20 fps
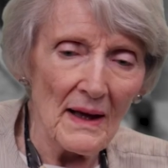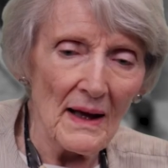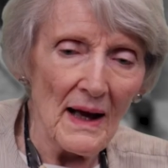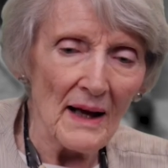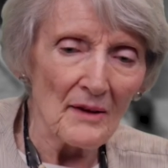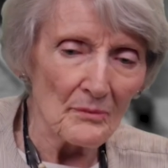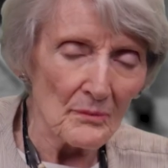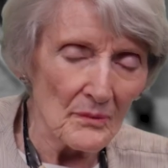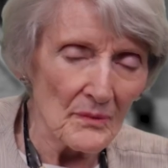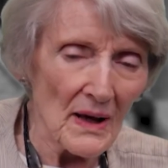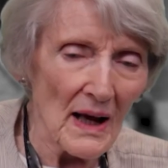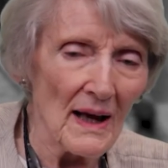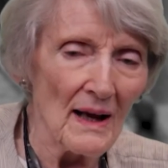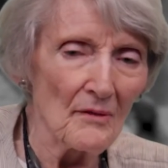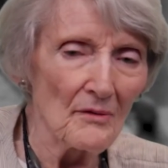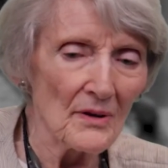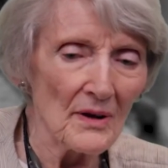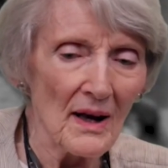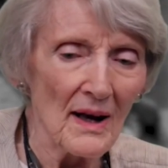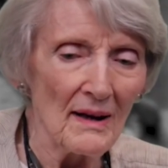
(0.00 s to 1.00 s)
I,
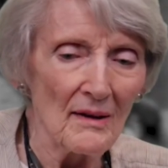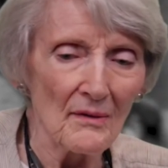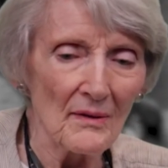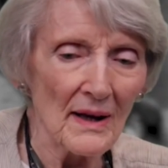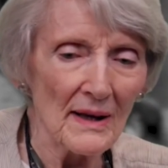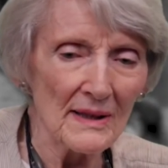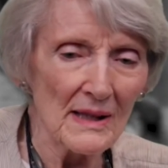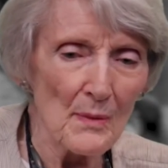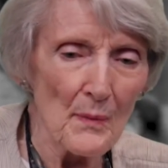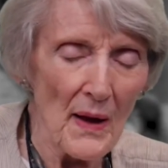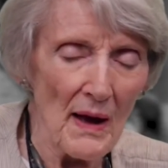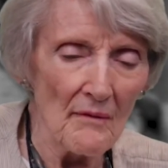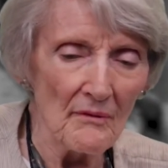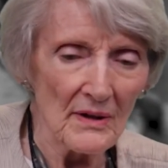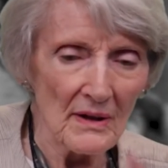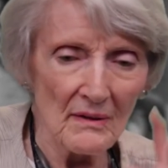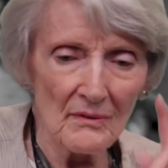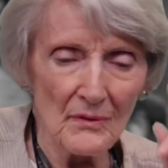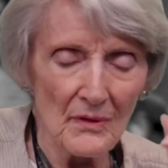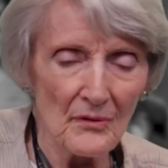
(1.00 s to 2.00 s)
I, I, keep
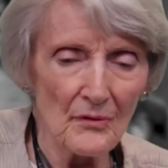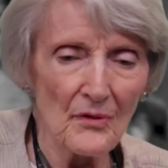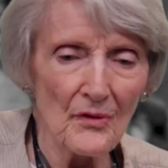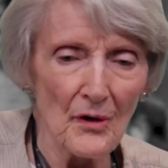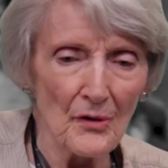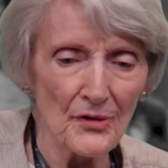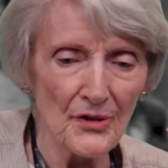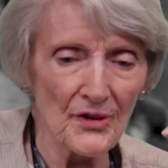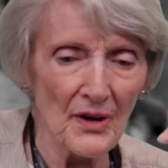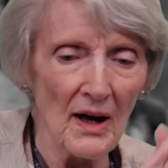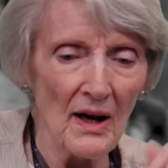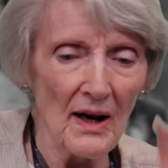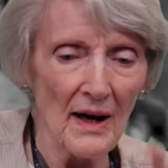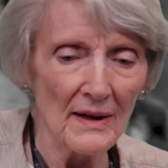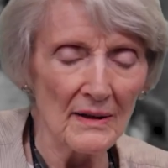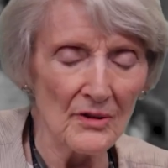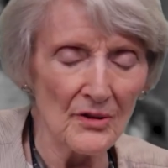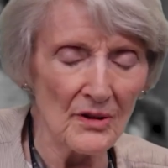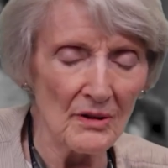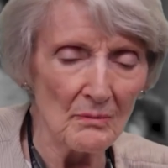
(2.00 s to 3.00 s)
having
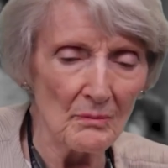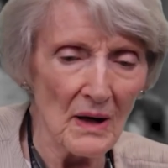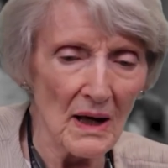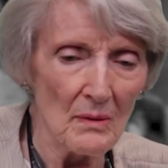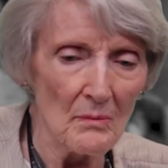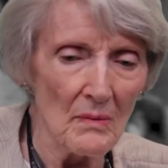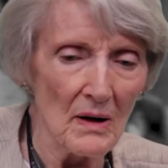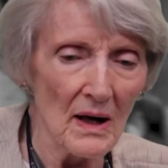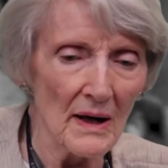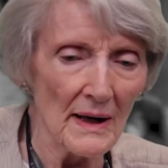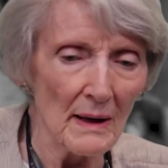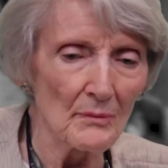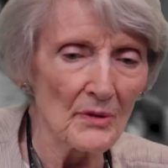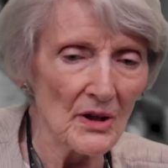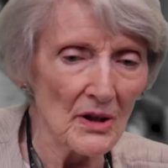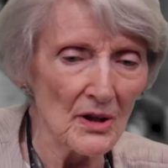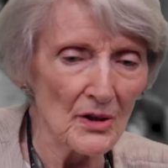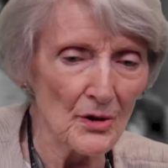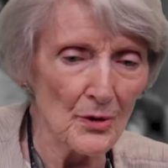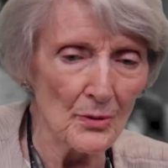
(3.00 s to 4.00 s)
asides in my mind. I'm
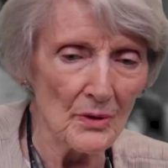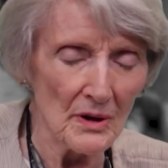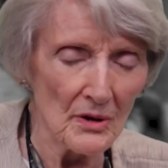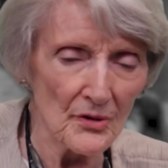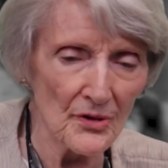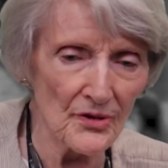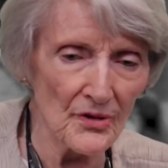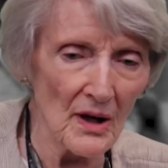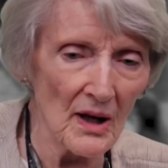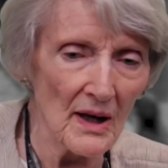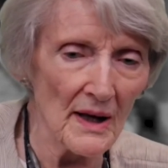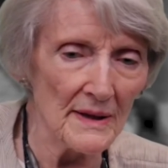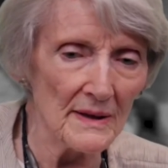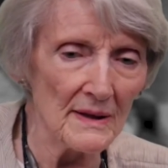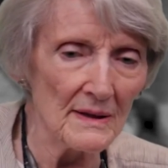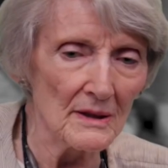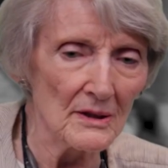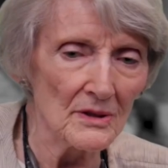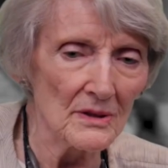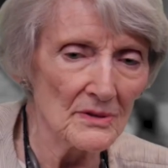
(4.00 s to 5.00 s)
going to do an aside
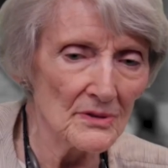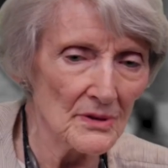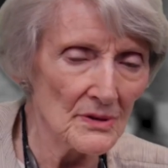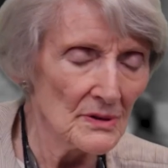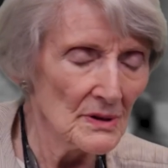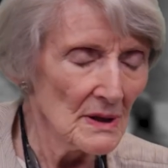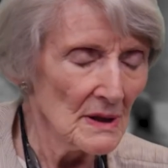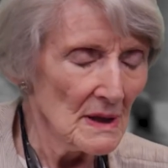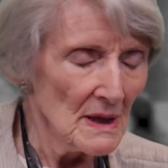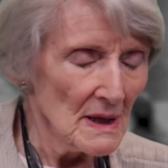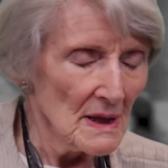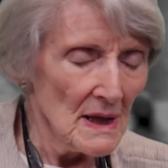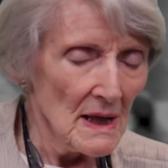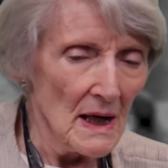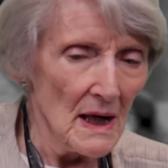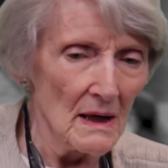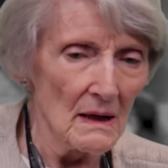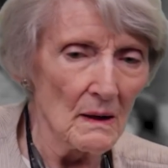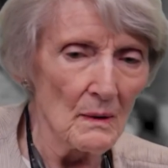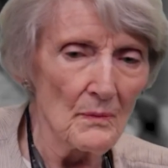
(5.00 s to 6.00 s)
here. Please.
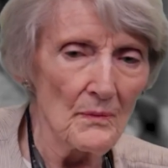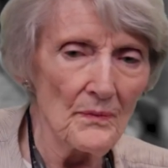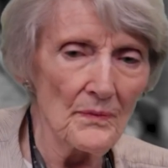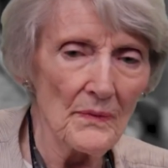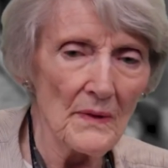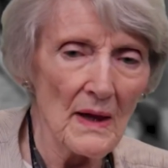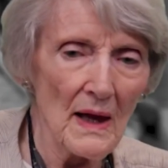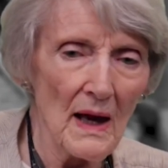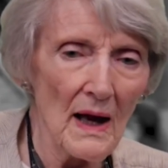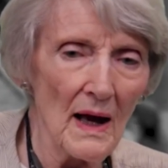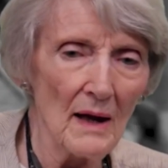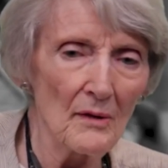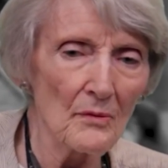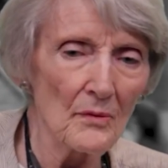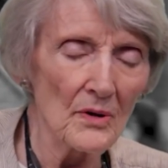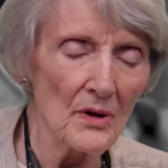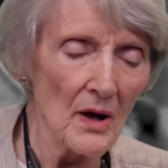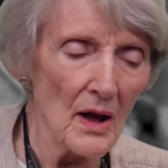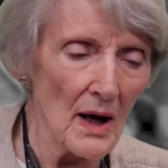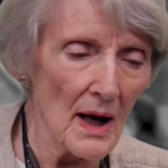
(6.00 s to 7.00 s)
Um, I
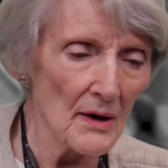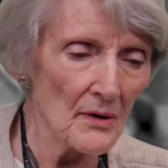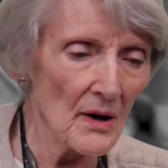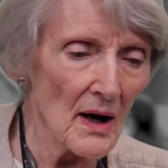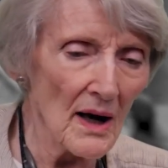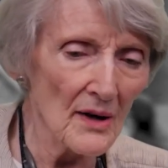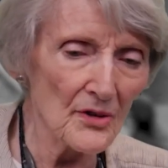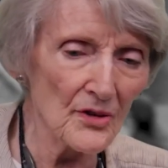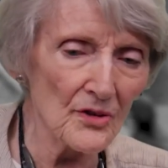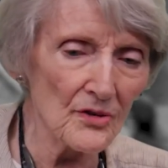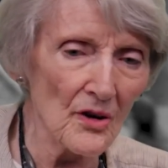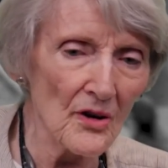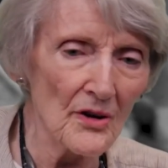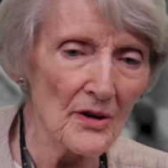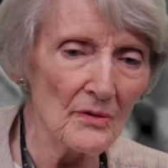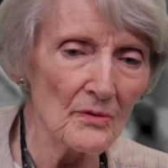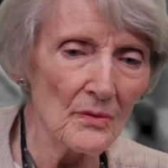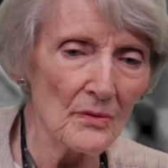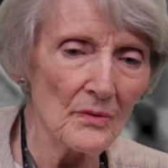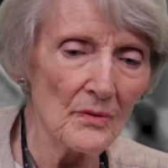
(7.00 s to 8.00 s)
real I, I
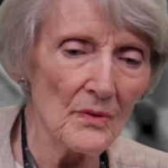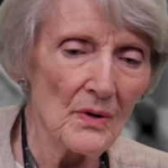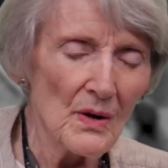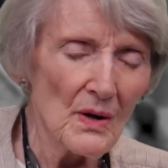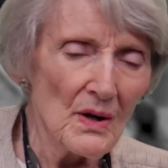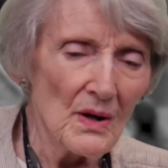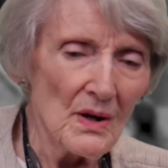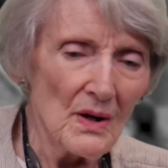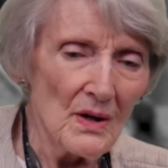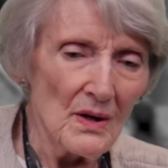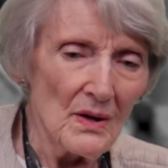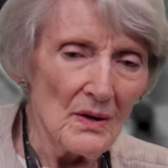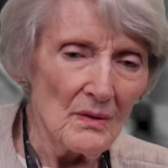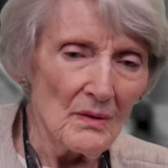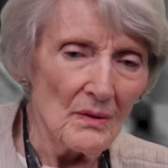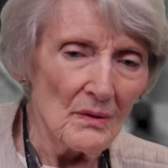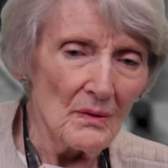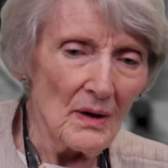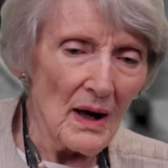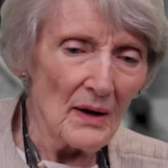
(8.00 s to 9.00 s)
started.
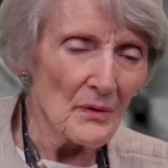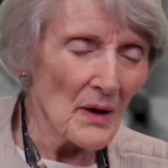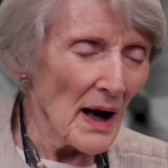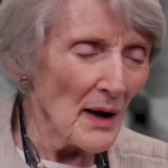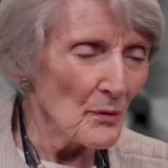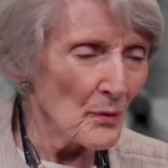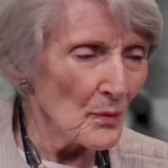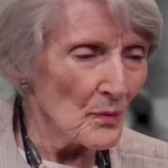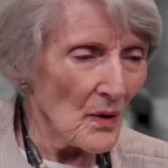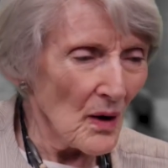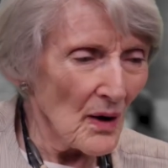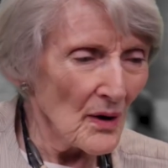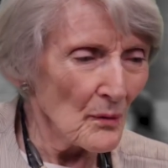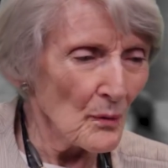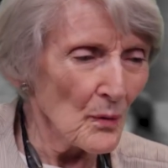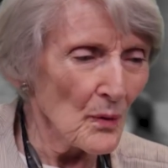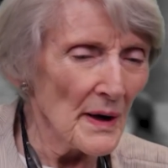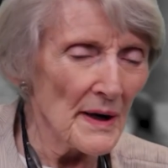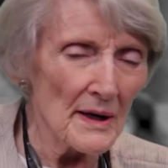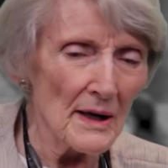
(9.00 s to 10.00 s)
I, I, I
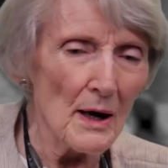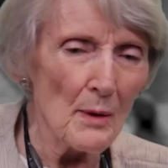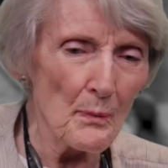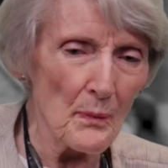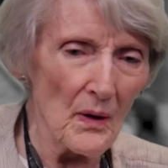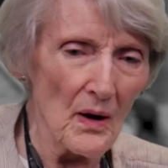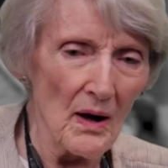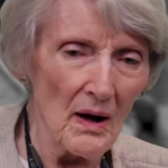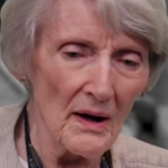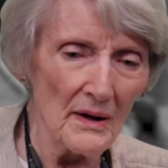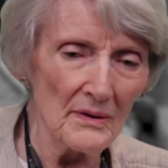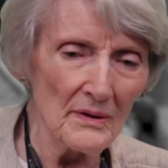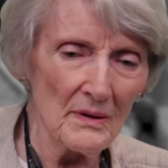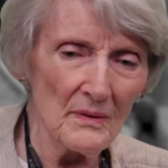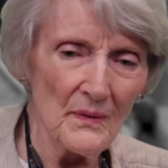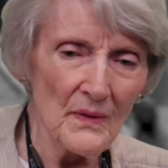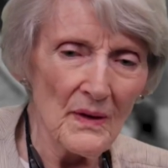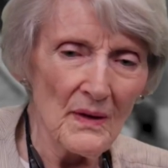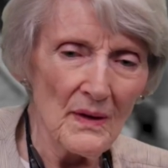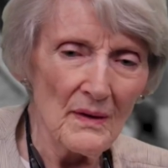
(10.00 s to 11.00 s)
read up on
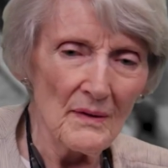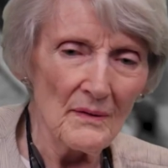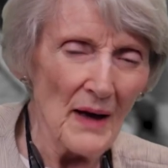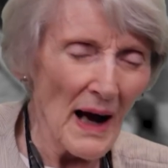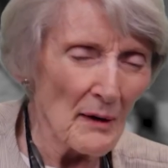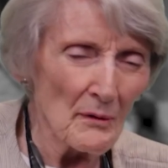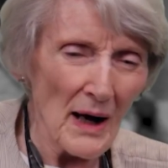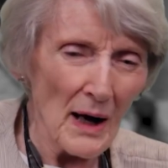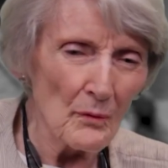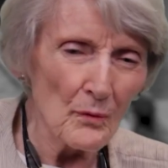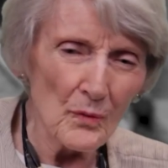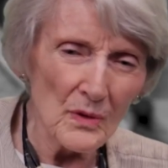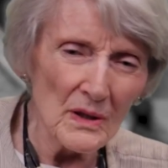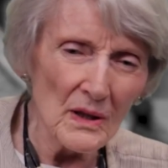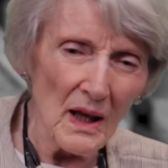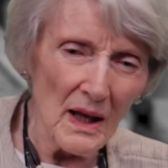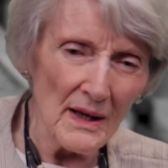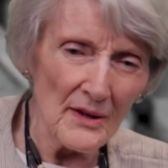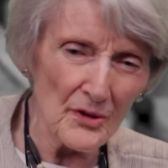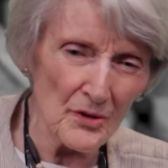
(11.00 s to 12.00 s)
I, I,
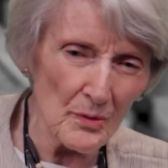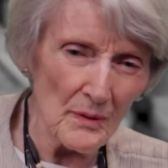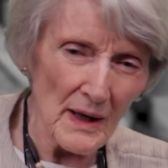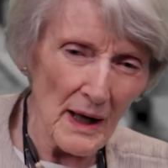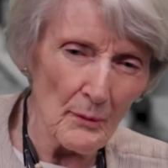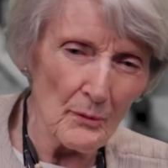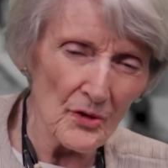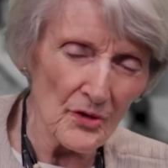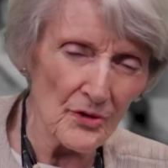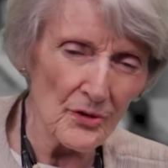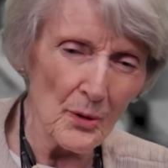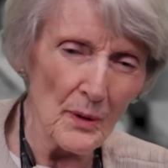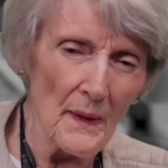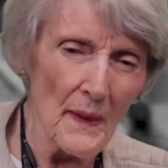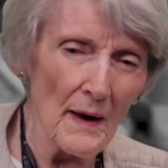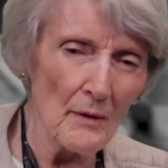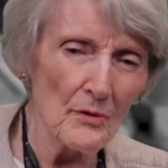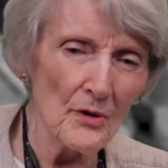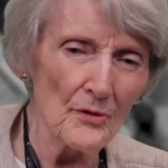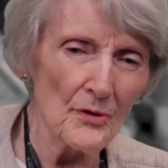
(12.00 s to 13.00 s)
realized when I was doing
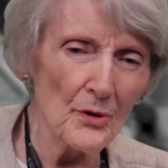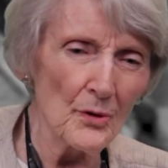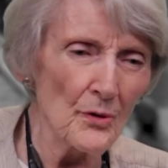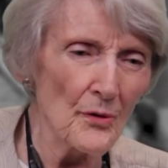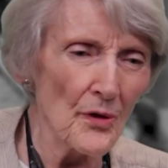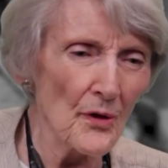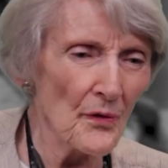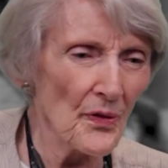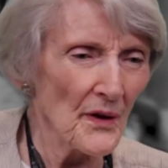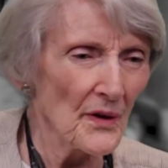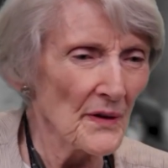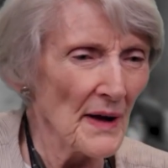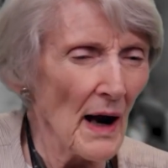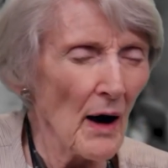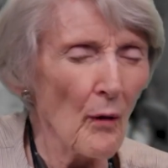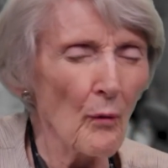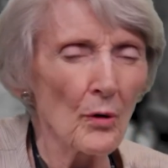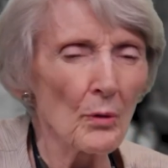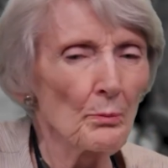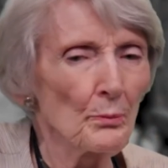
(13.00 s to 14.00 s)
that review that there
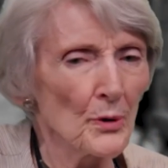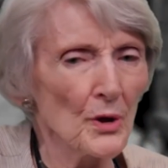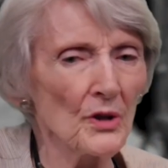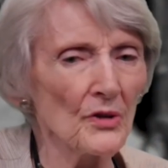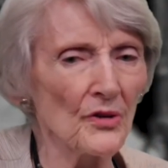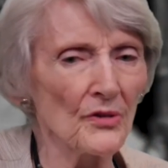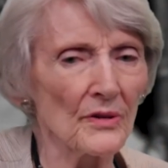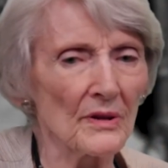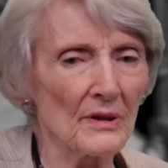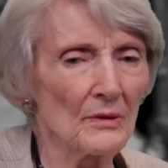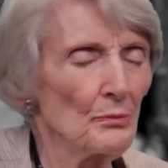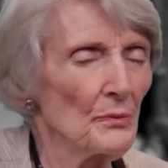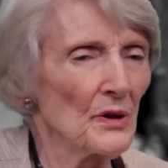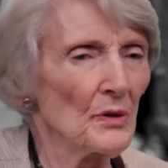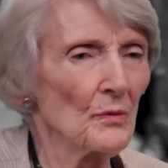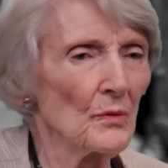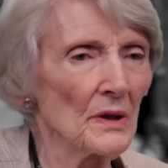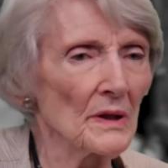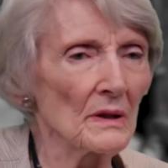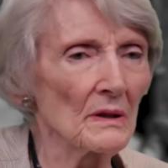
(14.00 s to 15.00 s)
now were books that had
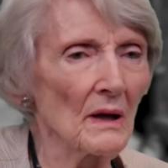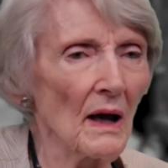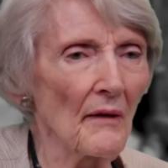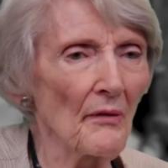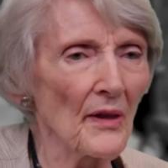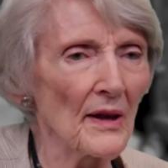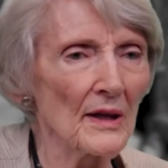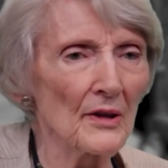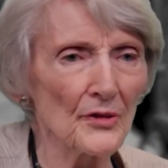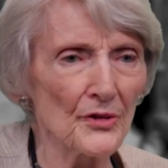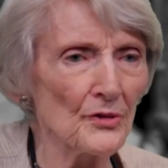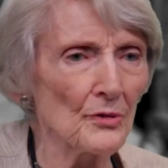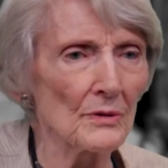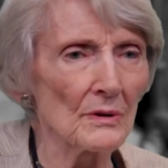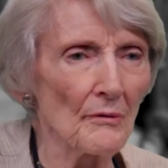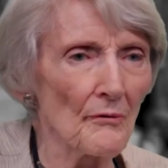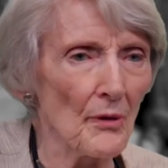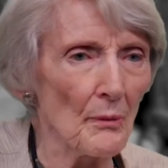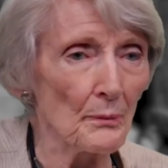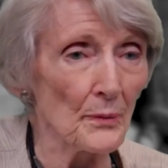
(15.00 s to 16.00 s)
been written on the history
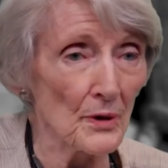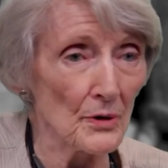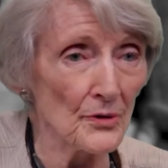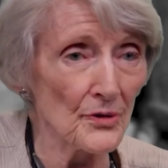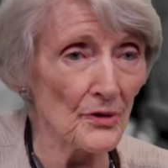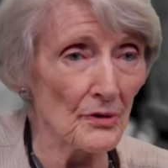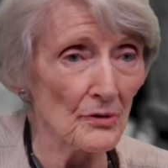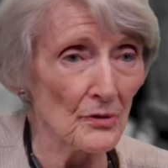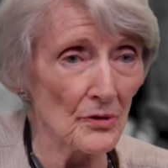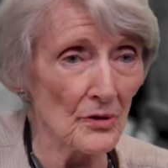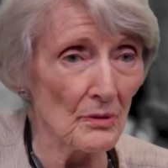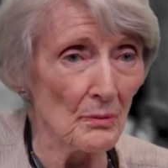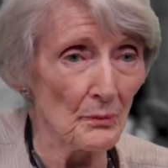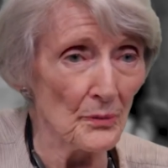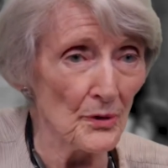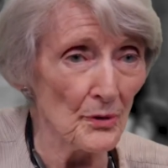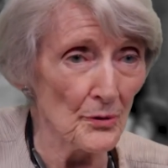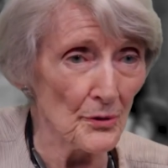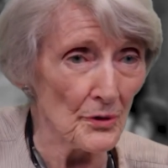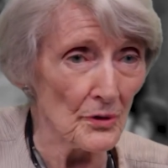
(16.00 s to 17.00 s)
of the personal
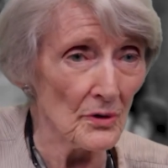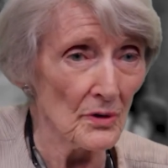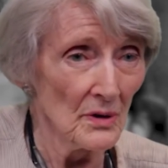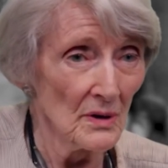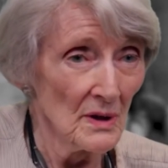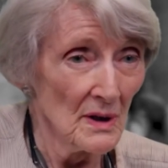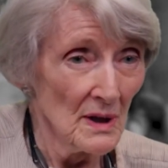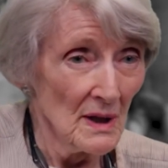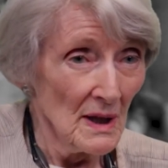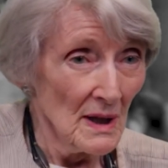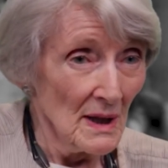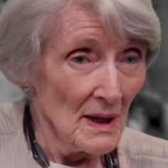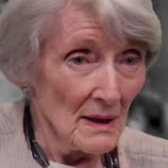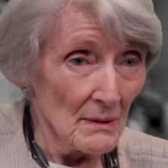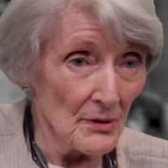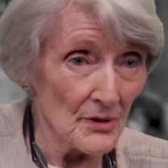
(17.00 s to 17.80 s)
computer, mm.